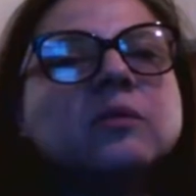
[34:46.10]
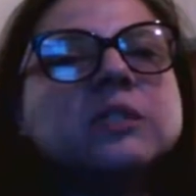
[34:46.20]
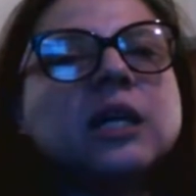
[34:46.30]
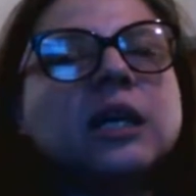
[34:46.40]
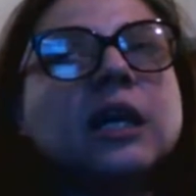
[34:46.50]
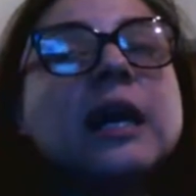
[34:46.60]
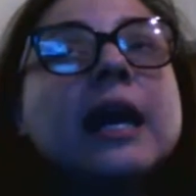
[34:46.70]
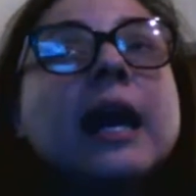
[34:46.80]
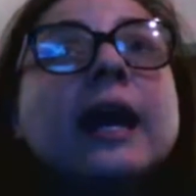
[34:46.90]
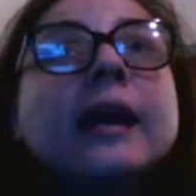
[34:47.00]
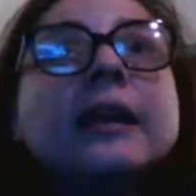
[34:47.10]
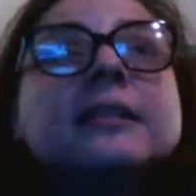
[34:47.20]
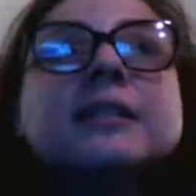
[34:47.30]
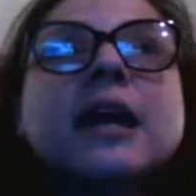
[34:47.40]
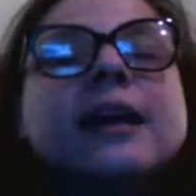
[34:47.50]
was yucky. And
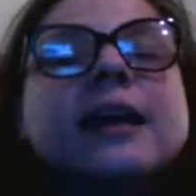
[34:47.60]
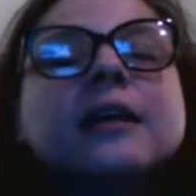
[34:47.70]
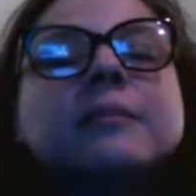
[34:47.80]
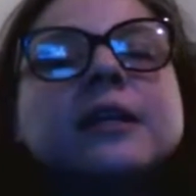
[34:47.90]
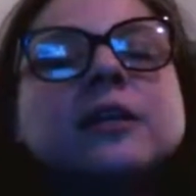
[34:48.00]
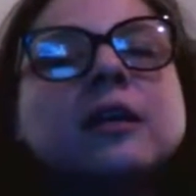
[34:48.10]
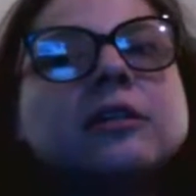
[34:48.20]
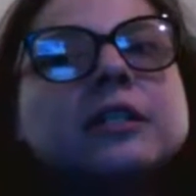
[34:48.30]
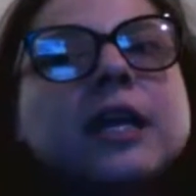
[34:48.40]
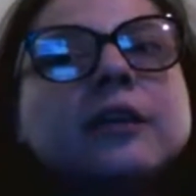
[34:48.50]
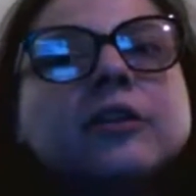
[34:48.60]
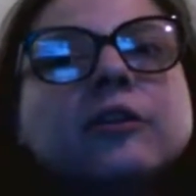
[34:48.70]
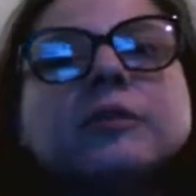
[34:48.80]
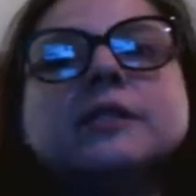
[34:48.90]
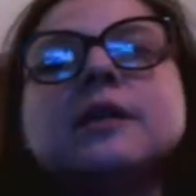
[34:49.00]
my daughters had their
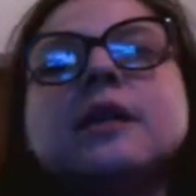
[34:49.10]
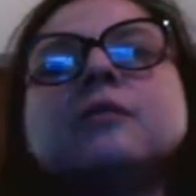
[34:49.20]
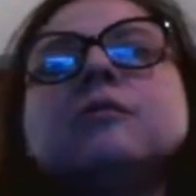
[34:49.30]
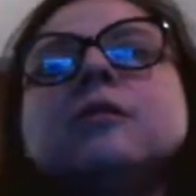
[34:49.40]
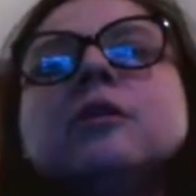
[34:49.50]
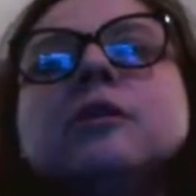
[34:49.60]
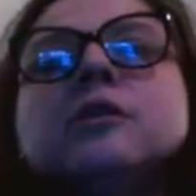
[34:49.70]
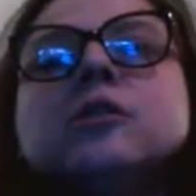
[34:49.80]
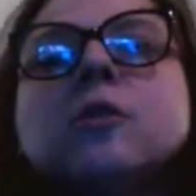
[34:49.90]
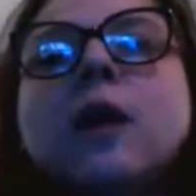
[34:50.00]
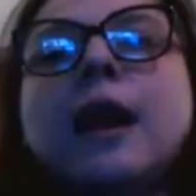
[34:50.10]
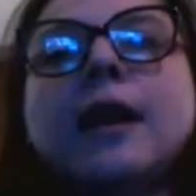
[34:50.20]
recital. So I